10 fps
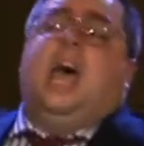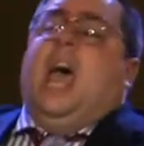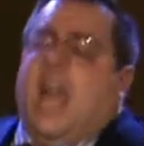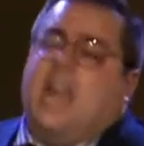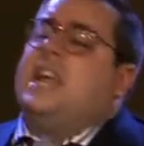
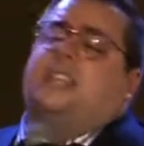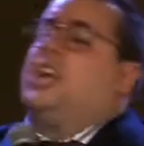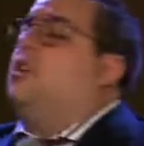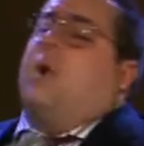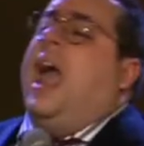He doesn't
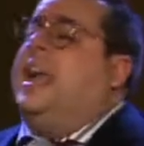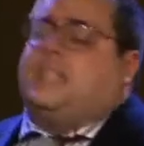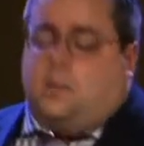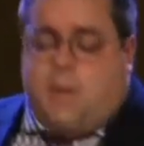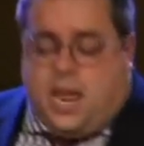raise
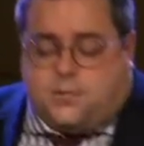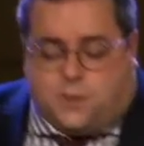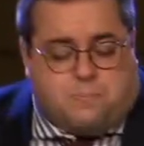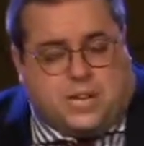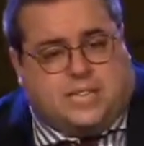a man
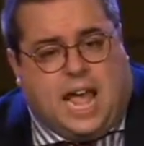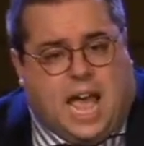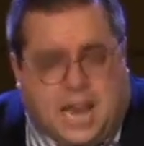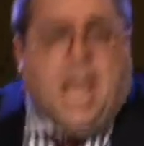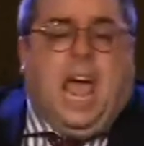from the
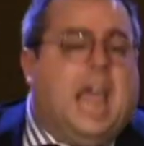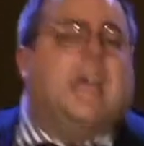dead, He